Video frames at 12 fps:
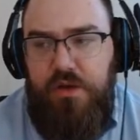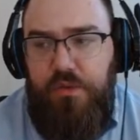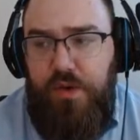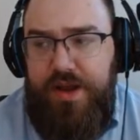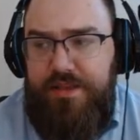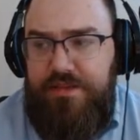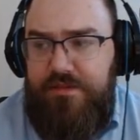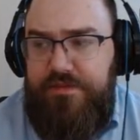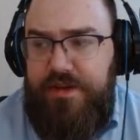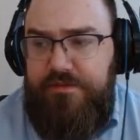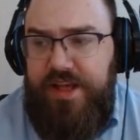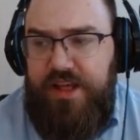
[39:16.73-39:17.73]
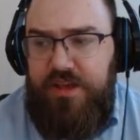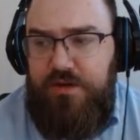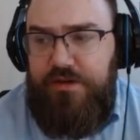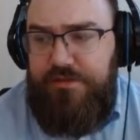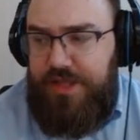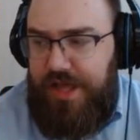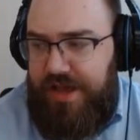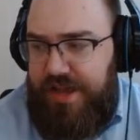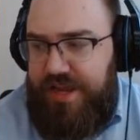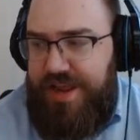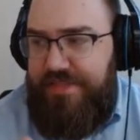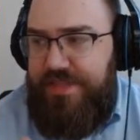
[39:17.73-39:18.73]
What is the value of
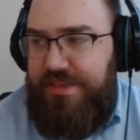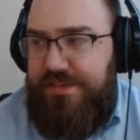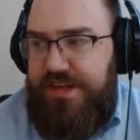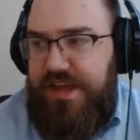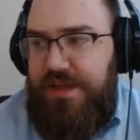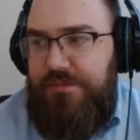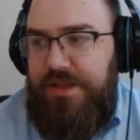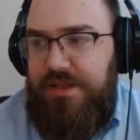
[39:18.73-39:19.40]
line at this time?